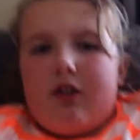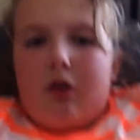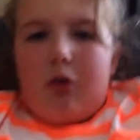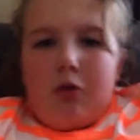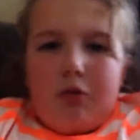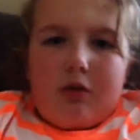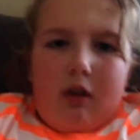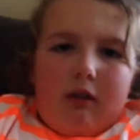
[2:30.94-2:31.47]

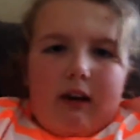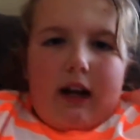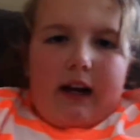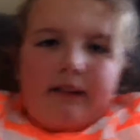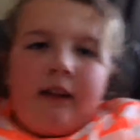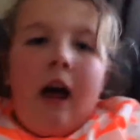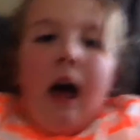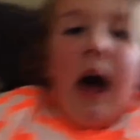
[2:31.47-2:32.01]
oops, sorry
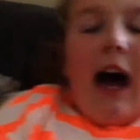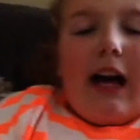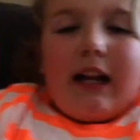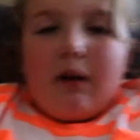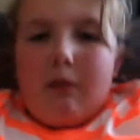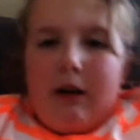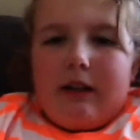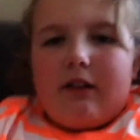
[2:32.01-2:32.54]
guys. And I
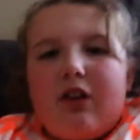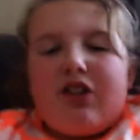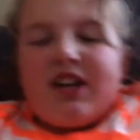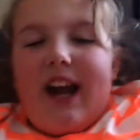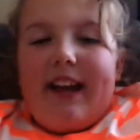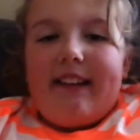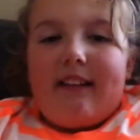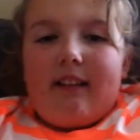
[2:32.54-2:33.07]
went to
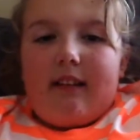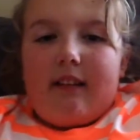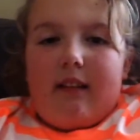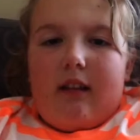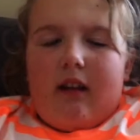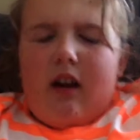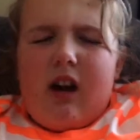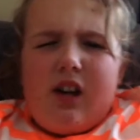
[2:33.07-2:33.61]
Chan,
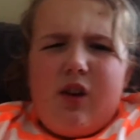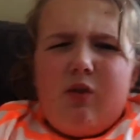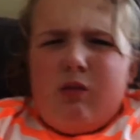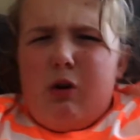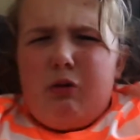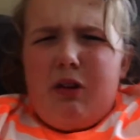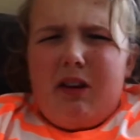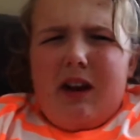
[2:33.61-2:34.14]
I don't
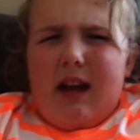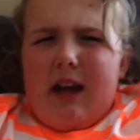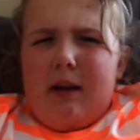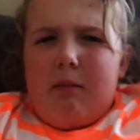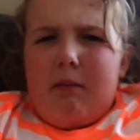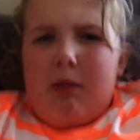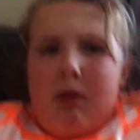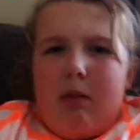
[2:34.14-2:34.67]
know the name,